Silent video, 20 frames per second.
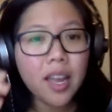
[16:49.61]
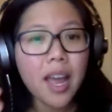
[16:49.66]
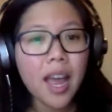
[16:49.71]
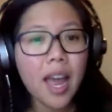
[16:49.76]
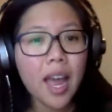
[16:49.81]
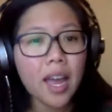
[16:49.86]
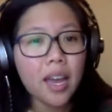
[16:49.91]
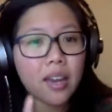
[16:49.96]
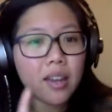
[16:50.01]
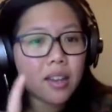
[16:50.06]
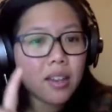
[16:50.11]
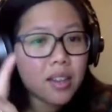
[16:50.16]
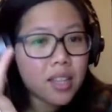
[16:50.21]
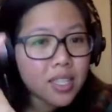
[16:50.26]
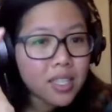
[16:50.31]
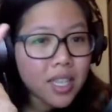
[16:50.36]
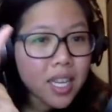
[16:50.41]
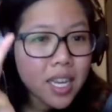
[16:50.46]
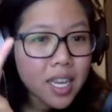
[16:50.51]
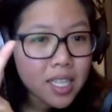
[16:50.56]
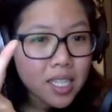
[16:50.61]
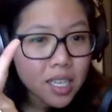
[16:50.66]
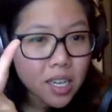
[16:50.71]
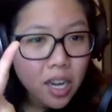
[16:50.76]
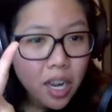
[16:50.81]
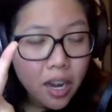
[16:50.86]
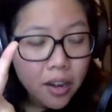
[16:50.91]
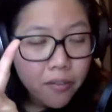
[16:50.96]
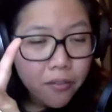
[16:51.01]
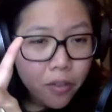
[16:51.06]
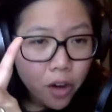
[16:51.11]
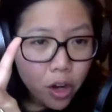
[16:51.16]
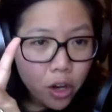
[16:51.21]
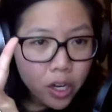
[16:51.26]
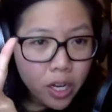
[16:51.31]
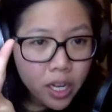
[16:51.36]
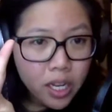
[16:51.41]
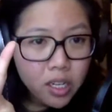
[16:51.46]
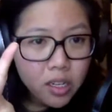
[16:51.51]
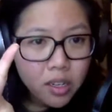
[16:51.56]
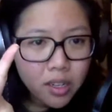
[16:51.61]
And this thing is an inverted,